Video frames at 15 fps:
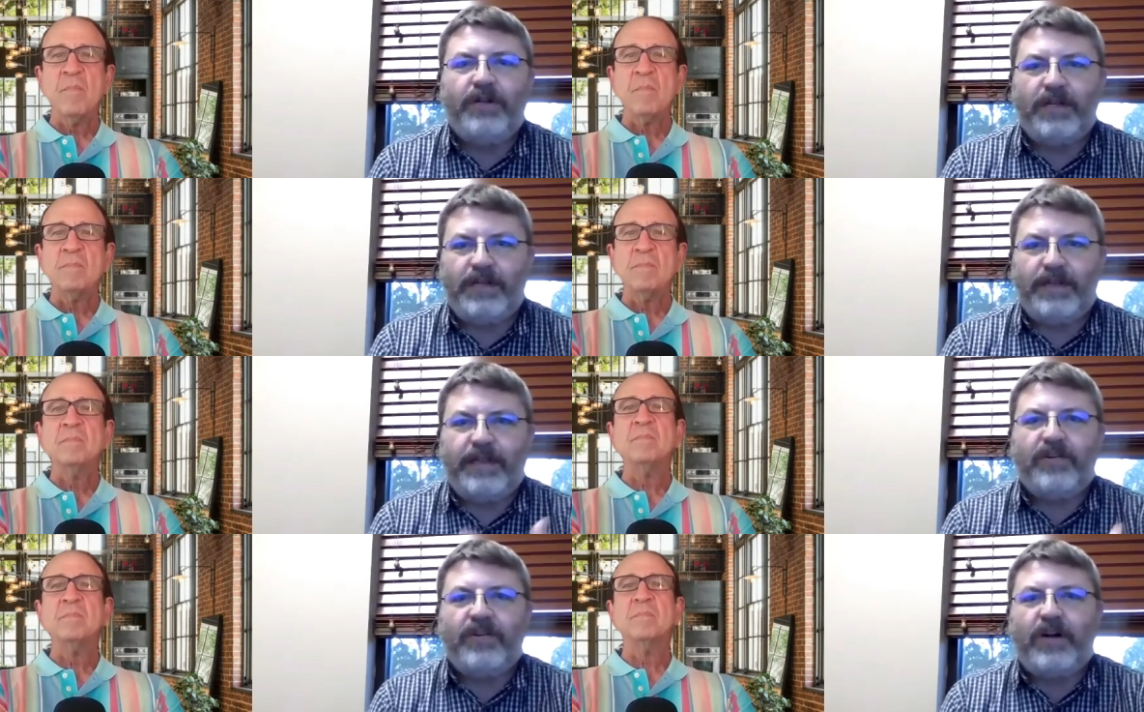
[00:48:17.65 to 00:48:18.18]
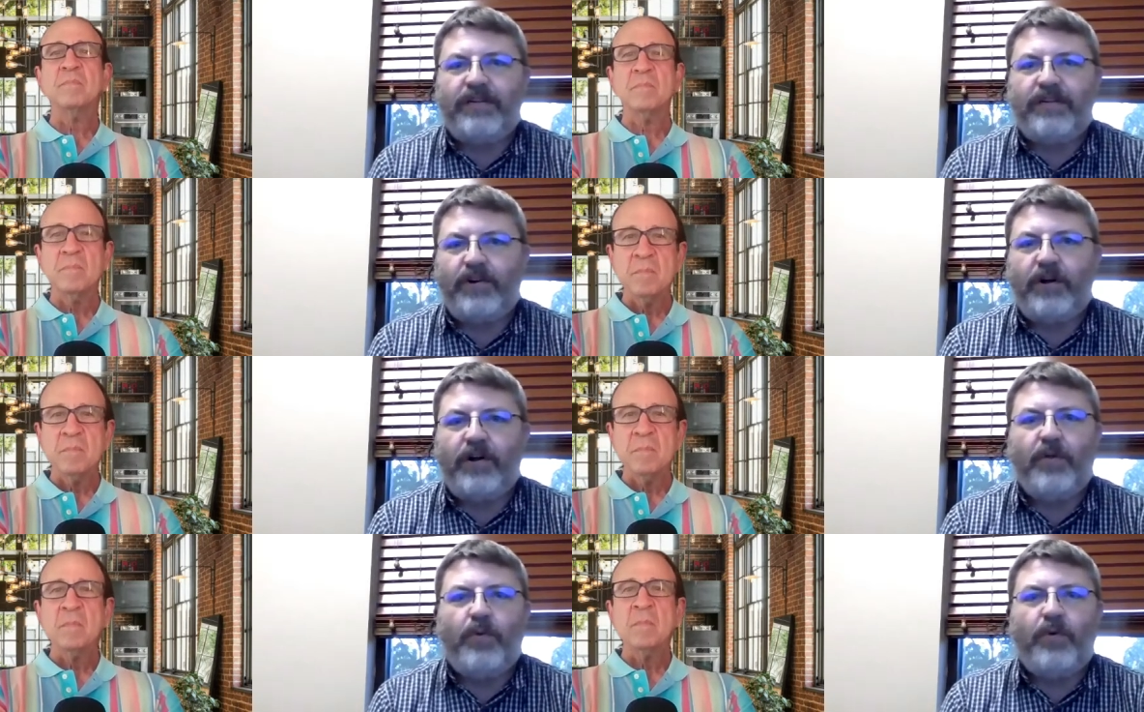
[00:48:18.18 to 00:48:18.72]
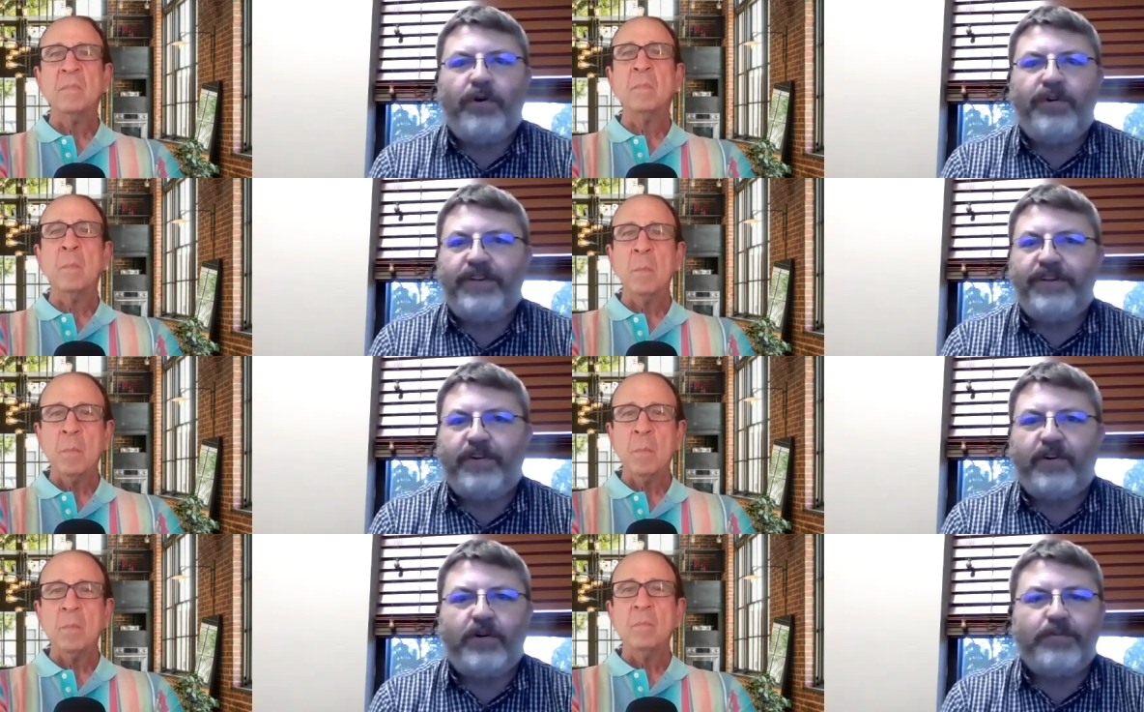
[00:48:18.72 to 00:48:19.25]
Speaker 1: that'll cover all the warranty
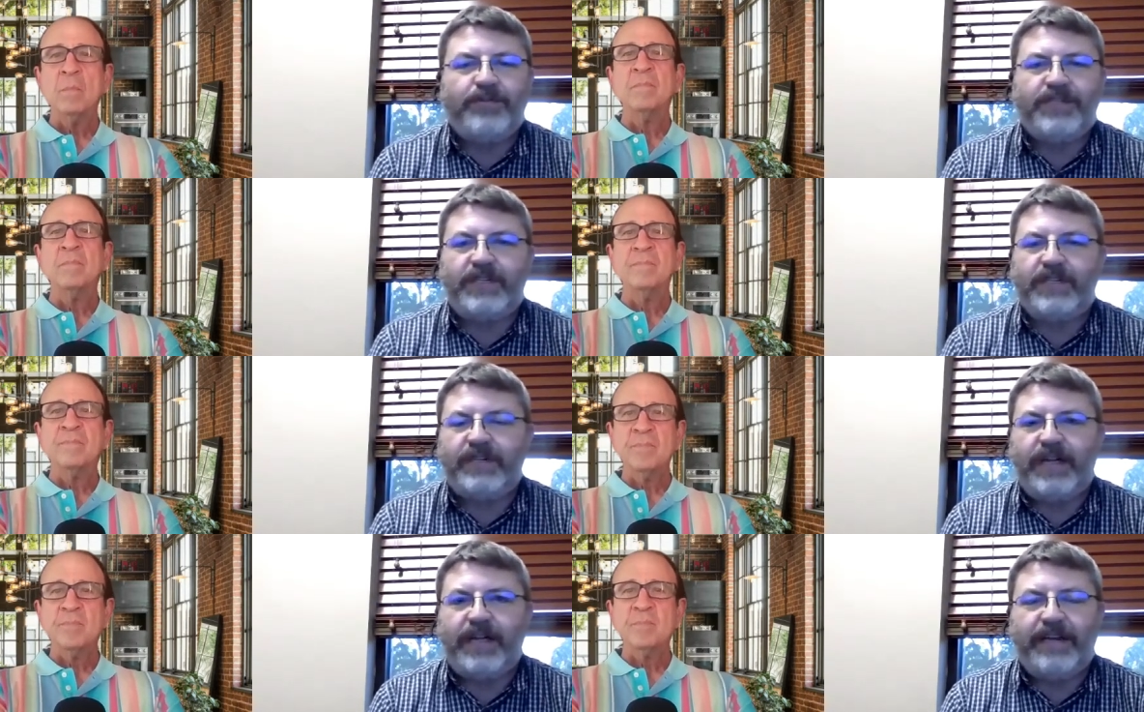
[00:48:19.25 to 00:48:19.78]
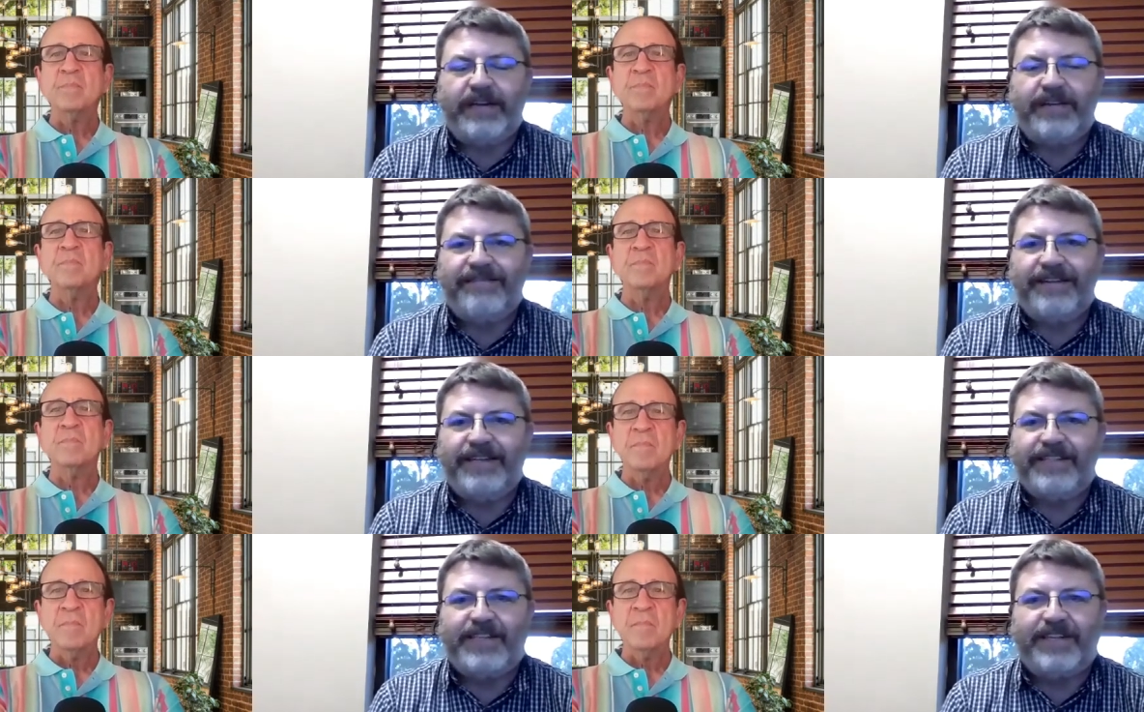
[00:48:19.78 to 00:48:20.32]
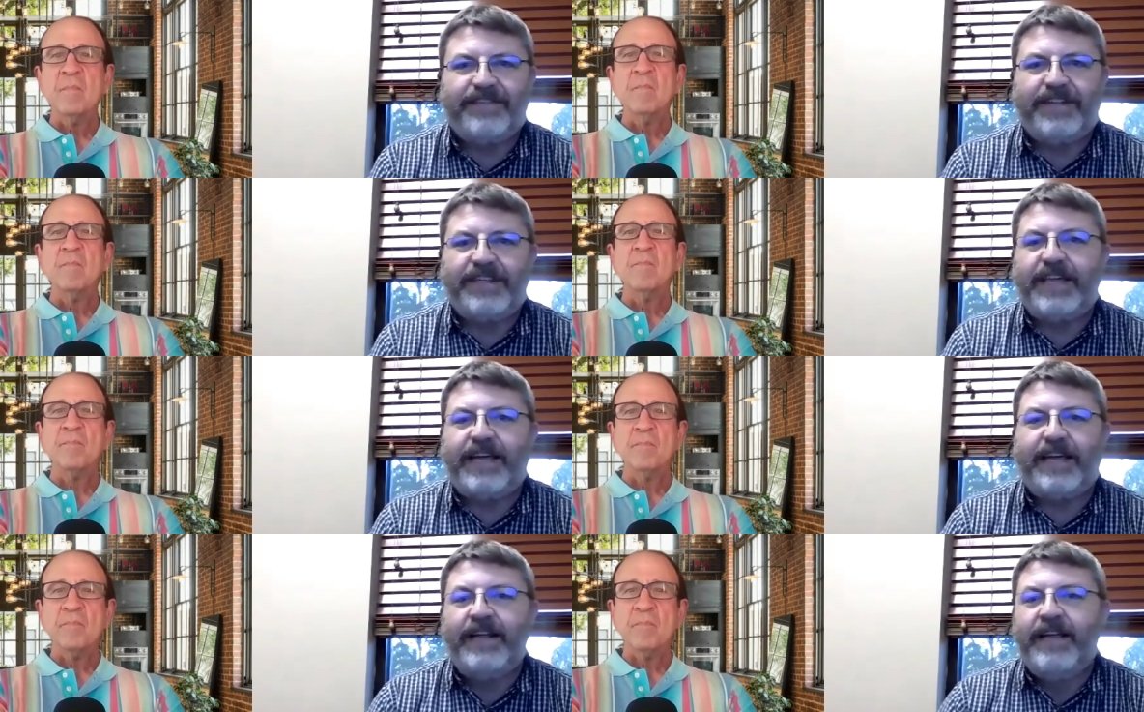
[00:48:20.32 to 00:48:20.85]
terms and, and, and stuff like
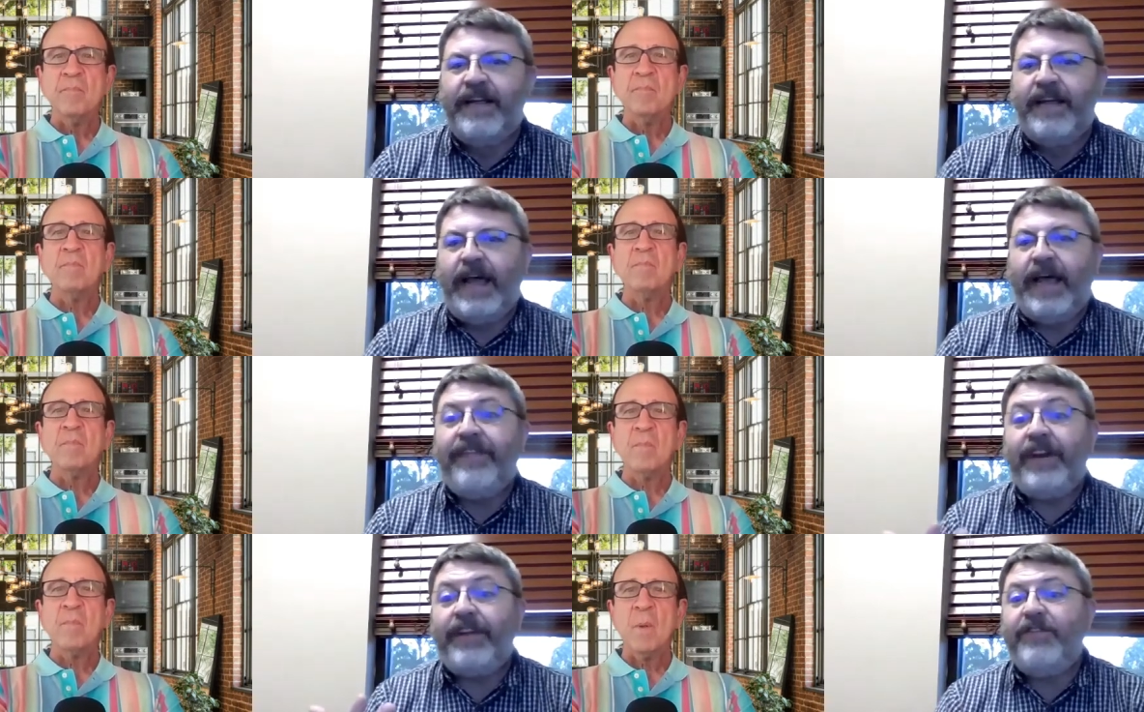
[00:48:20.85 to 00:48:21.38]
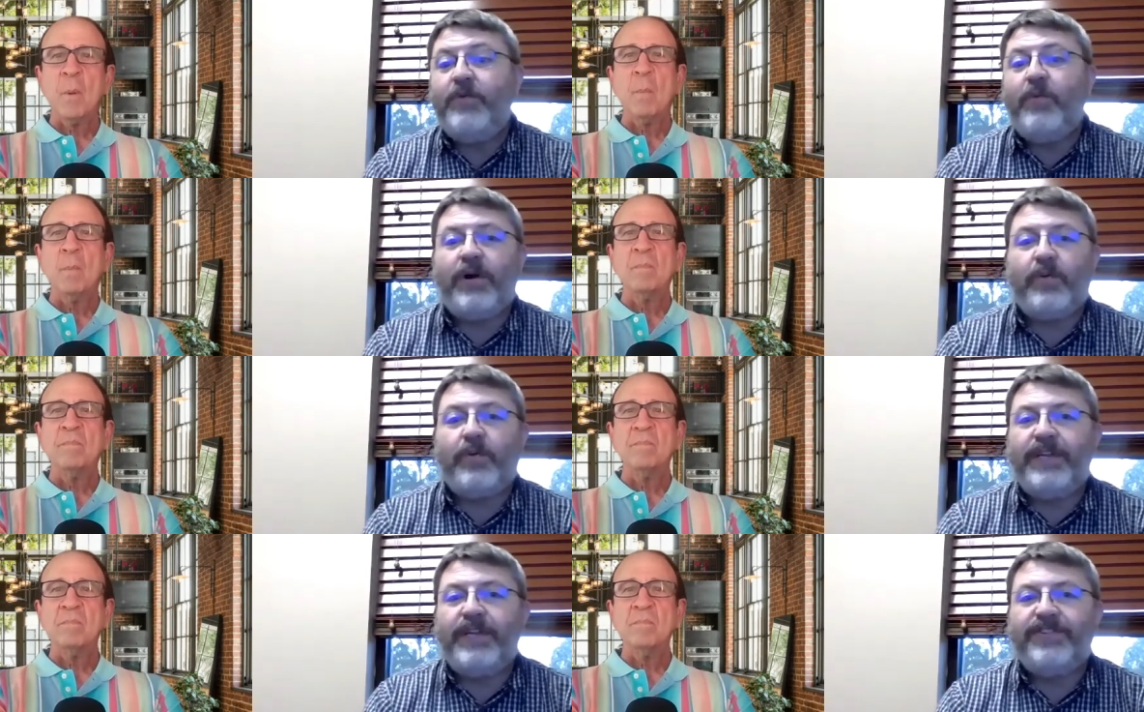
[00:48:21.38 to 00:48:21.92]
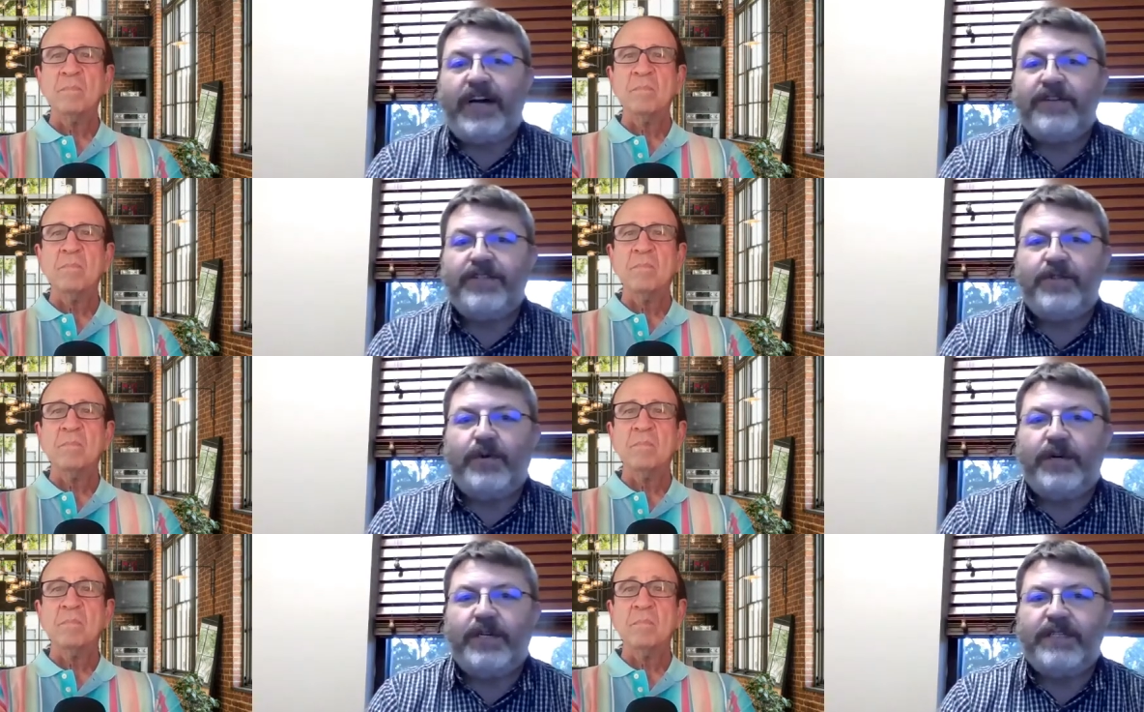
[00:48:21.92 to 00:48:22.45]
that. And then if you want to reach out
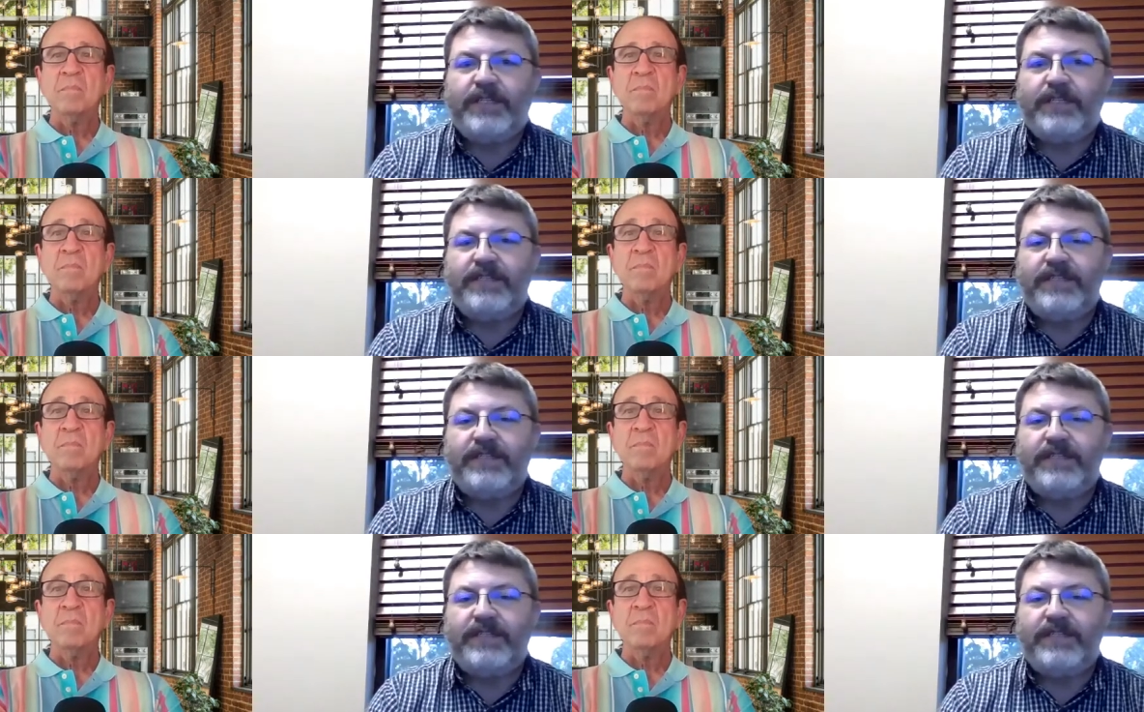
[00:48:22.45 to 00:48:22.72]
to us,